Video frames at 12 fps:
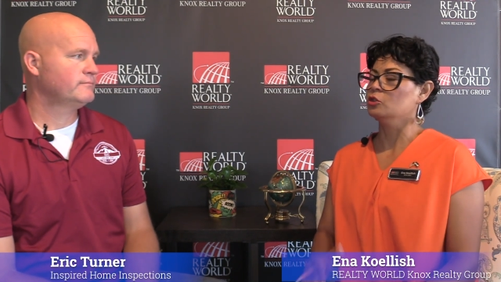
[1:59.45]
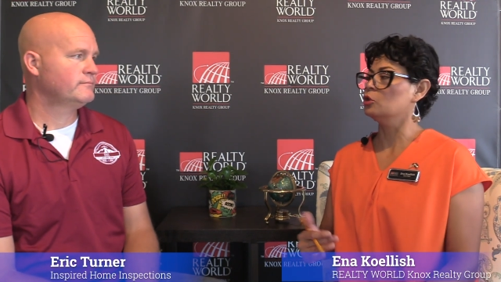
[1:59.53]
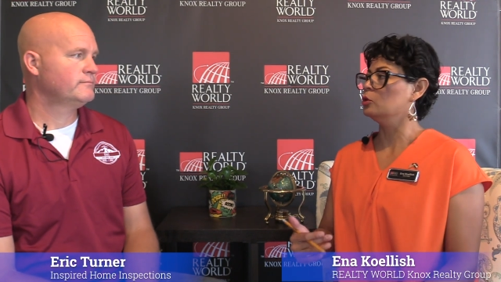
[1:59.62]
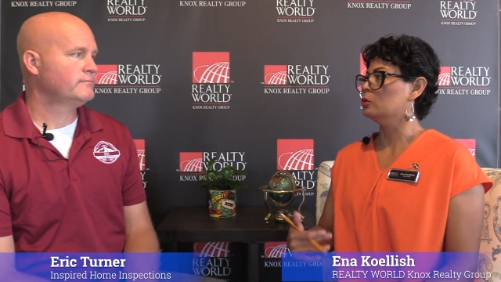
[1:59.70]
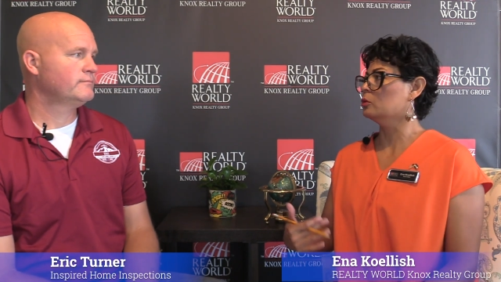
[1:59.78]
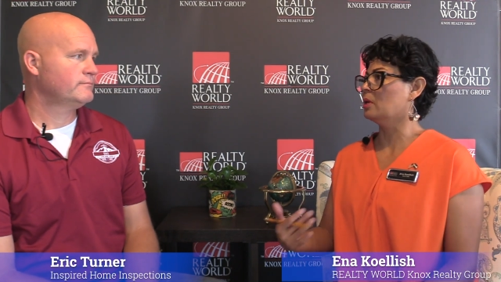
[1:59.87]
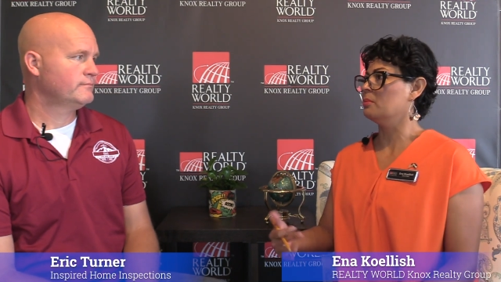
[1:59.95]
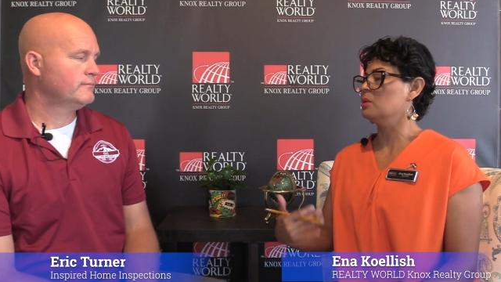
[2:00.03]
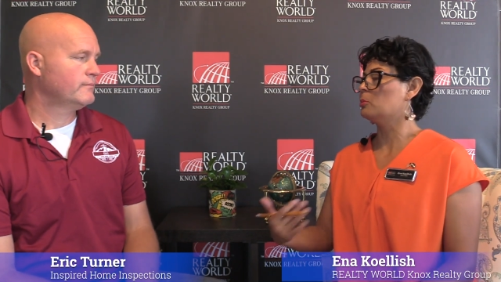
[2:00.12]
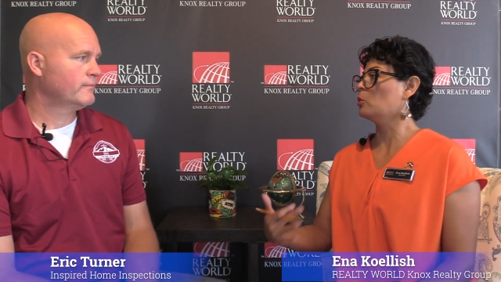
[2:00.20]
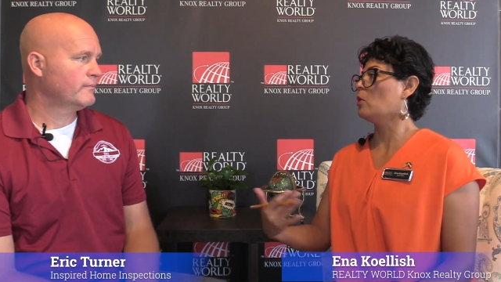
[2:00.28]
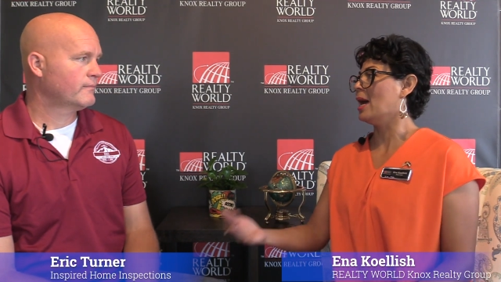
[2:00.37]
Speaker 1: do and
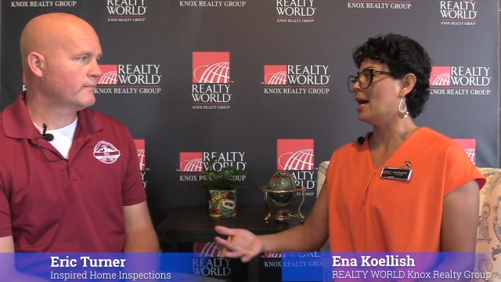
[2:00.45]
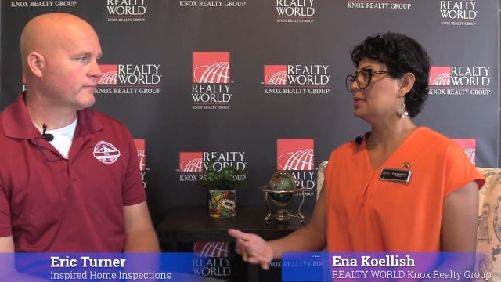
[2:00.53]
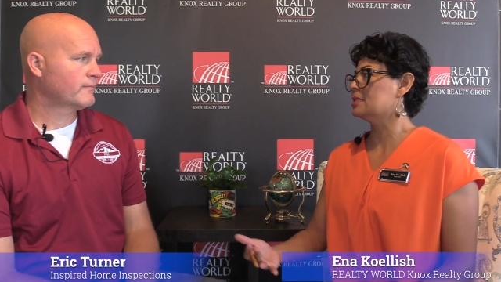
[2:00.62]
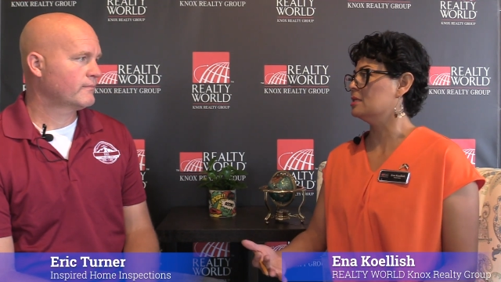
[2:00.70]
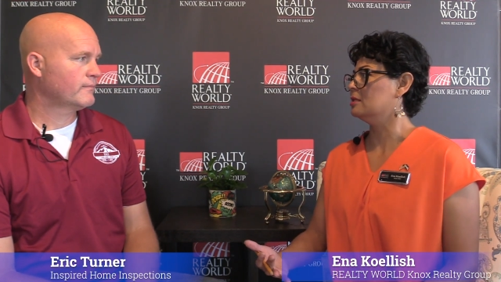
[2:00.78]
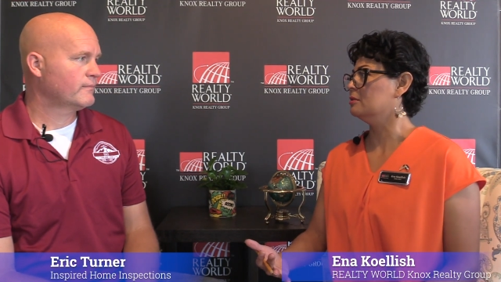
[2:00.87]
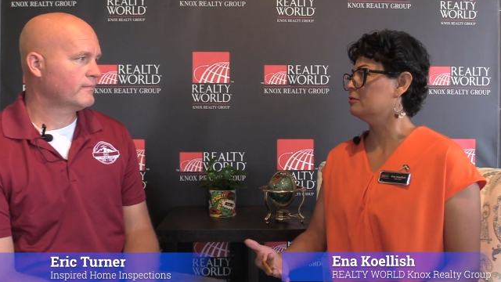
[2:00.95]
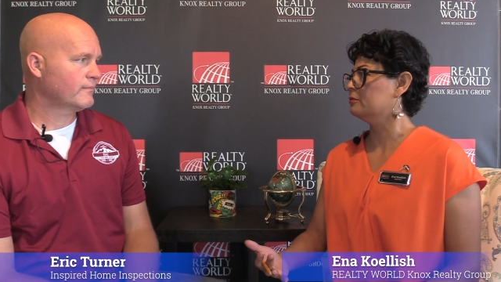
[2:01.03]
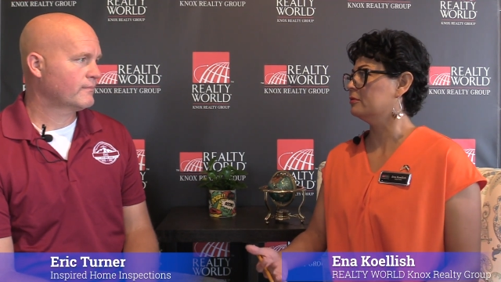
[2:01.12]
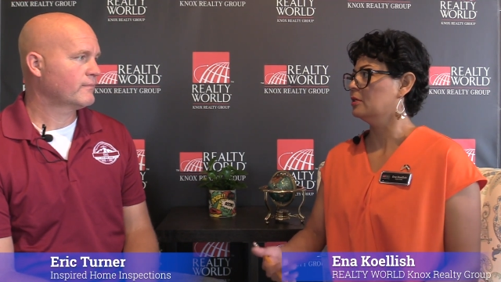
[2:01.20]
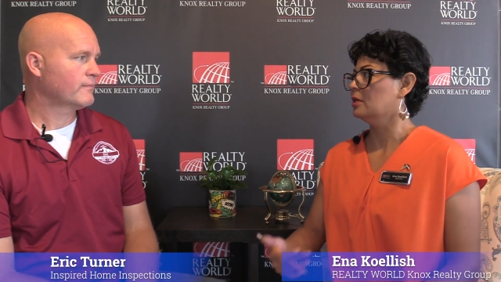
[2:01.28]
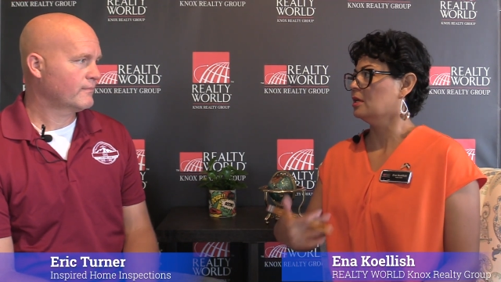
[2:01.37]
be proactive
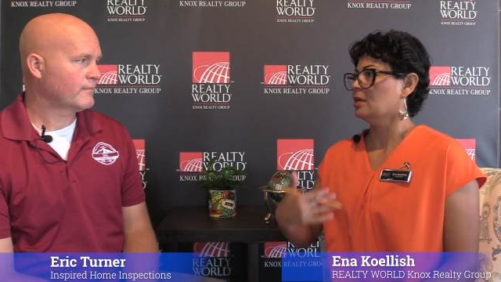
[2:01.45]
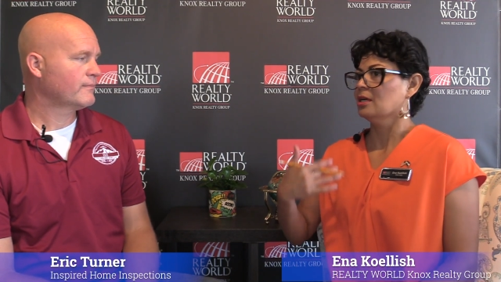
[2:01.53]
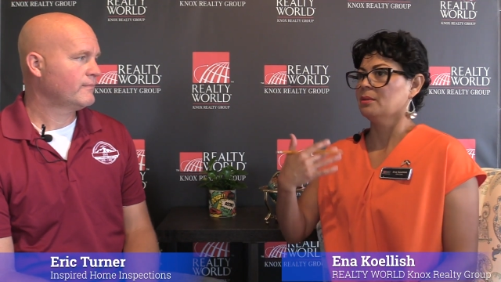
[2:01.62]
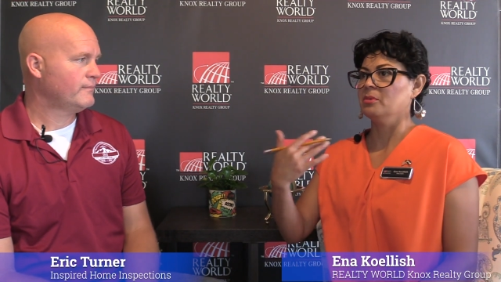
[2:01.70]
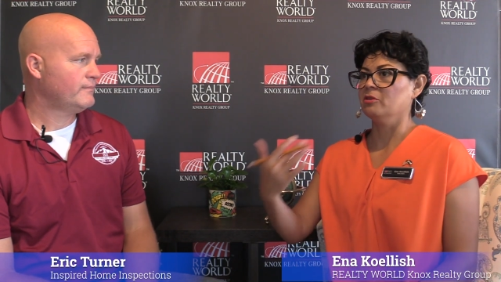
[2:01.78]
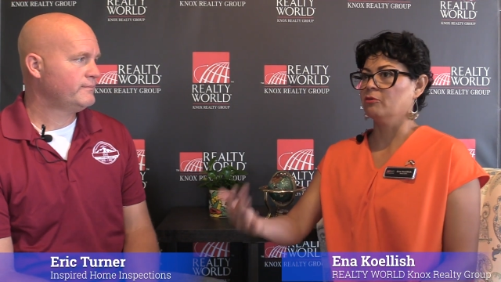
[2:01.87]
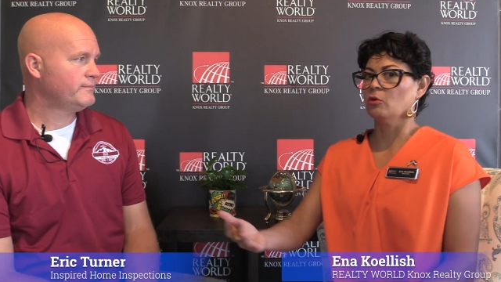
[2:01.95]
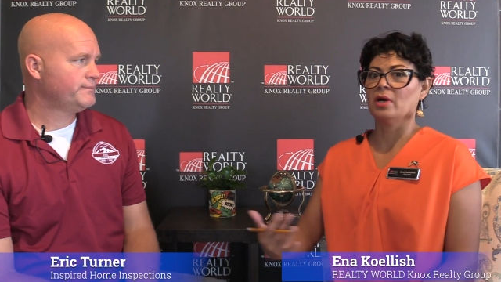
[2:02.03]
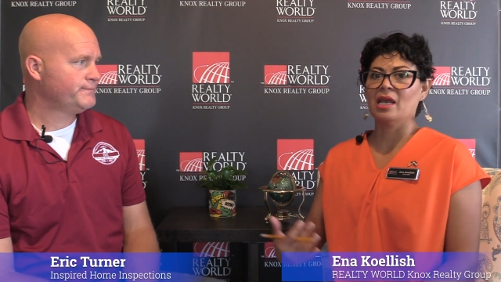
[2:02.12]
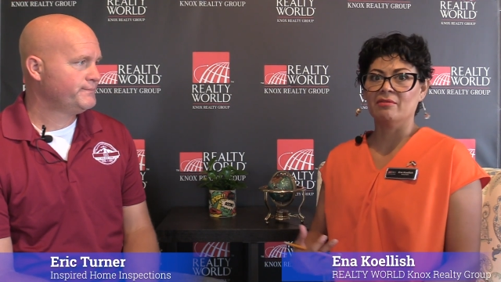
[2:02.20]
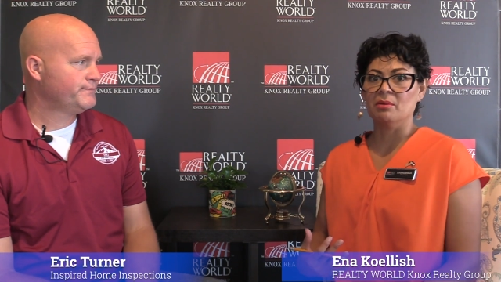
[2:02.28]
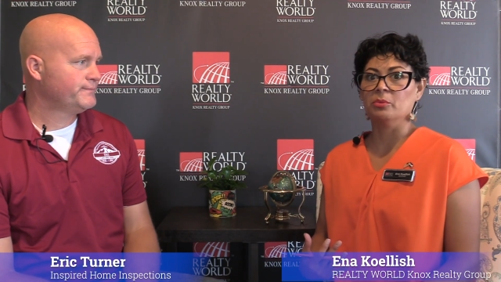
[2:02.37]

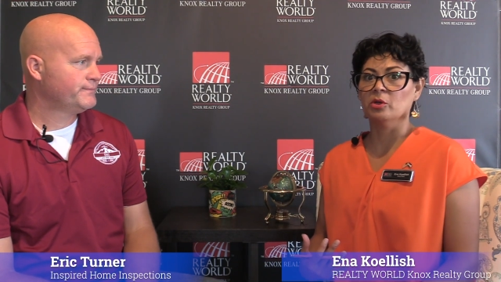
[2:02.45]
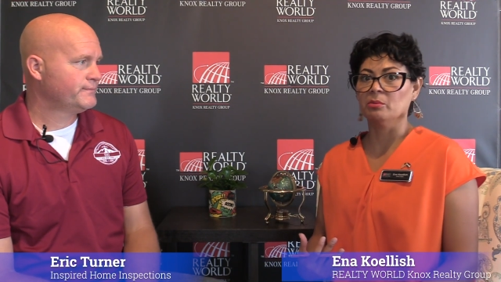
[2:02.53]
before I even